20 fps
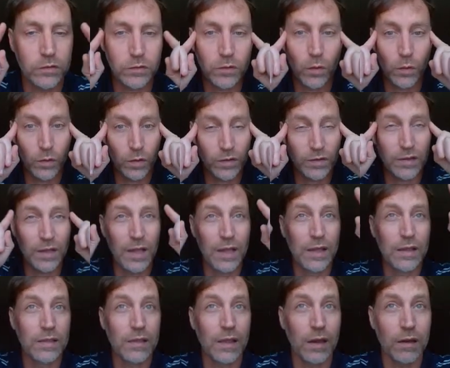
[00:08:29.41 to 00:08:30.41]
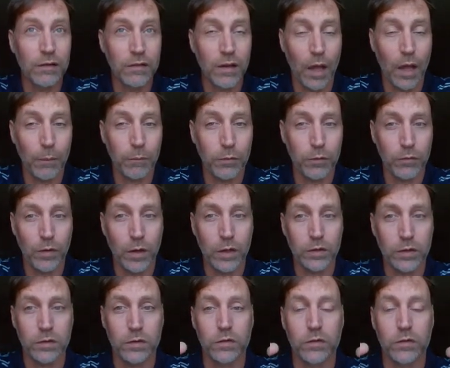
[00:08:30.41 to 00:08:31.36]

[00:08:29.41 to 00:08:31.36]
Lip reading: Notice that it's observation.